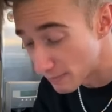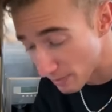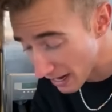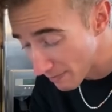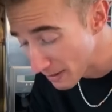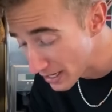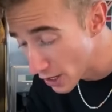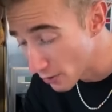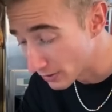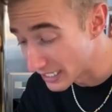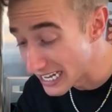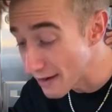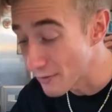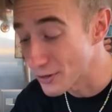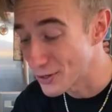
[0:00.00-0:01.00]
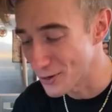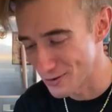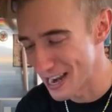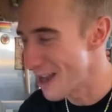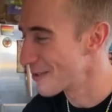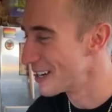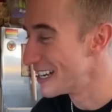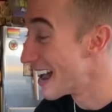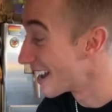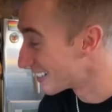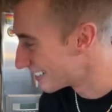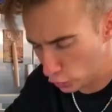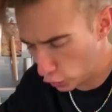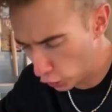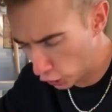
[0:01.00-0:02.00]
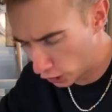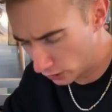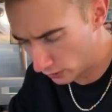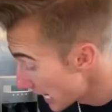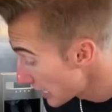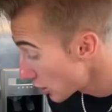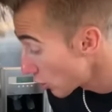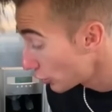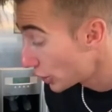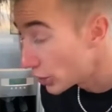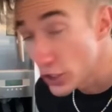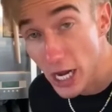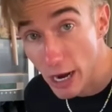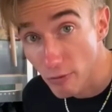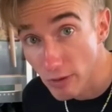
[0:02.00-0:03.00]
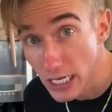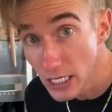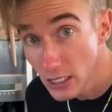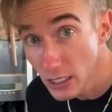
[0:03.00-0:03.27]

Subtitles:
but I've been known to never turn down a nut. In goes the cherries,